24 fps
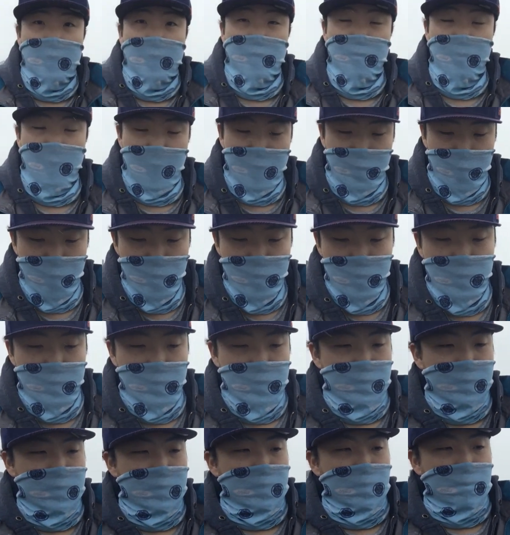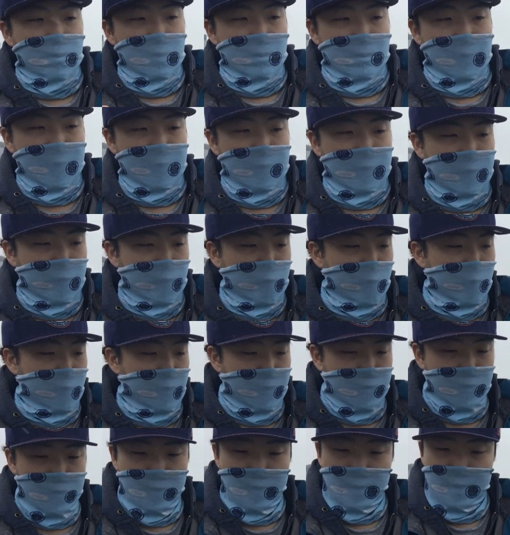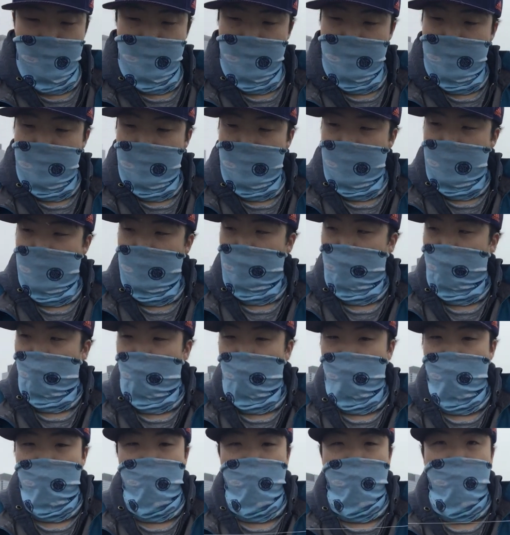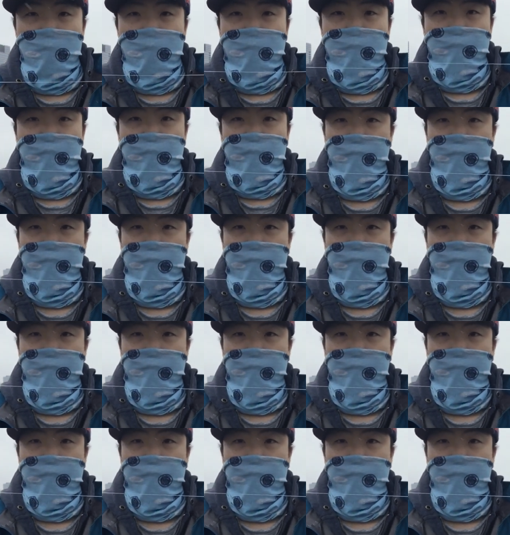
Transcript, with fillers: I have mono this is gonna be my leader I'll do